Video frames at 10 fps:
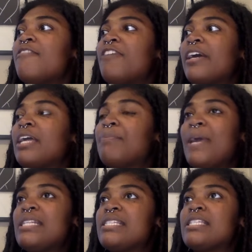fucking
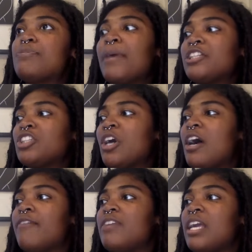paints this picture
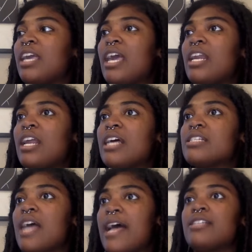of Nick Cannon
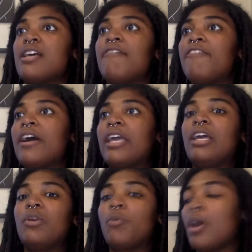as, as a
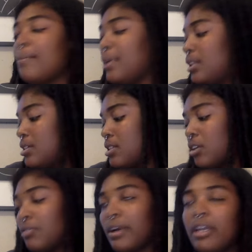fucking wannabe. This
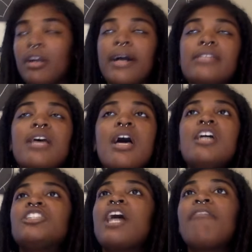Zelda right here, guys.
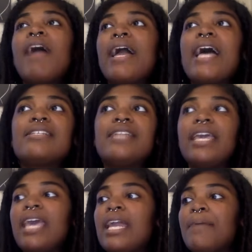Chi-Raq has
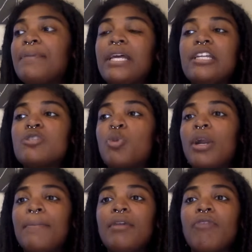Nick Cannon playing this
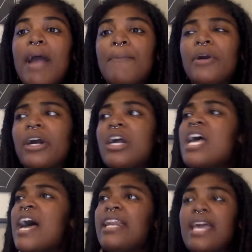wannabe rapper,
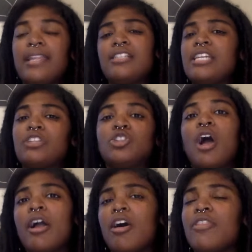and, and it's like
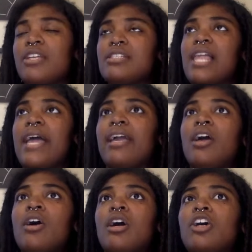drawing all these like
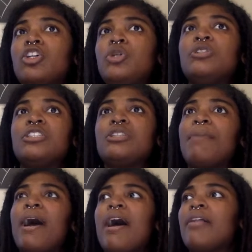conclusions
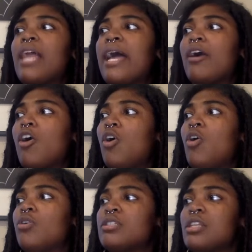about how like
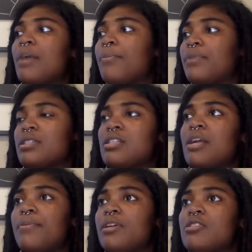oh celeb- the
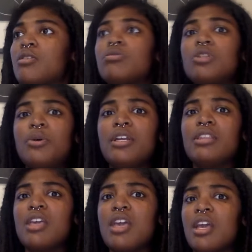celebrities don't do
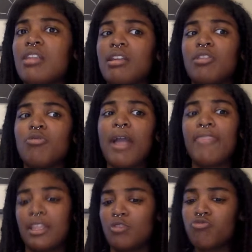anything and like the
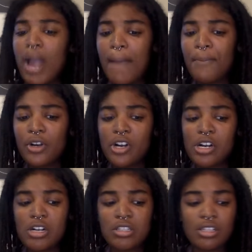and like the
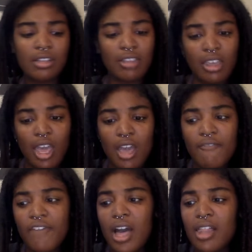rappers and like the
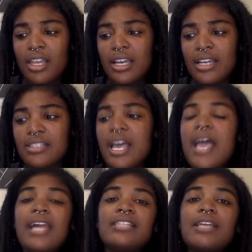gang violence
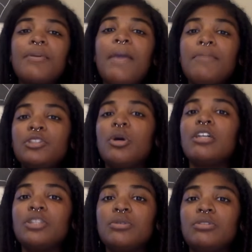and the same yeah but you
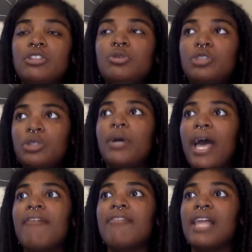also you do
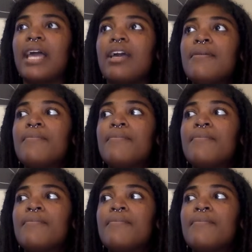have like